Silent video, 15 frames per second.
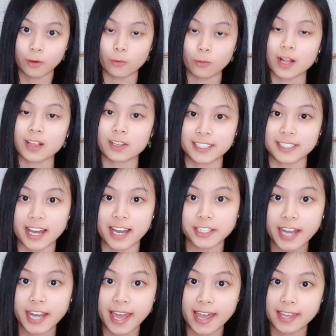While on the
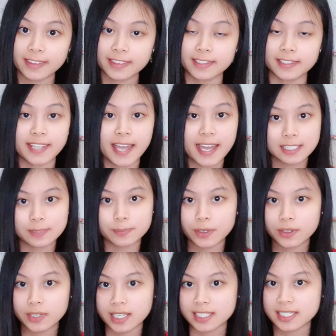other hand, the
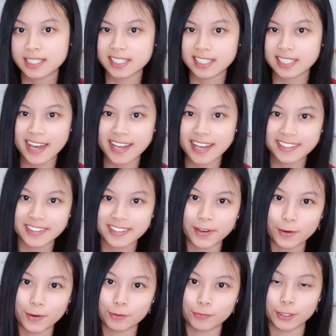textbook is
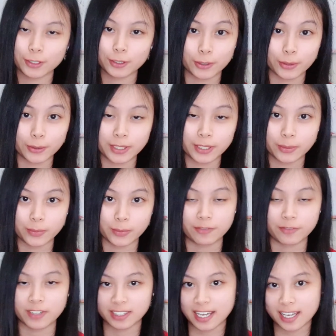kinda overloaded with